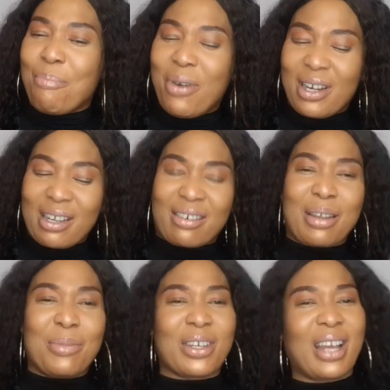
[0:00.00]
body
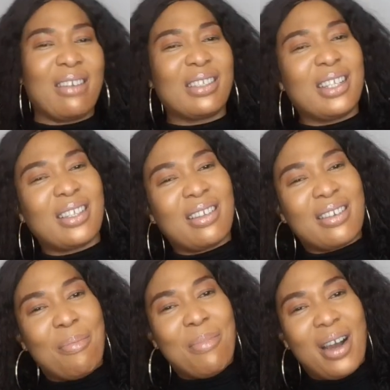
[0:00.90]
cream, you can use it
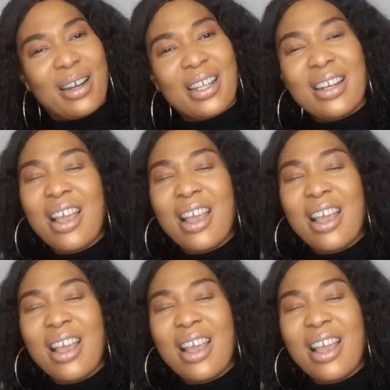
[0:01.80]
in the morning,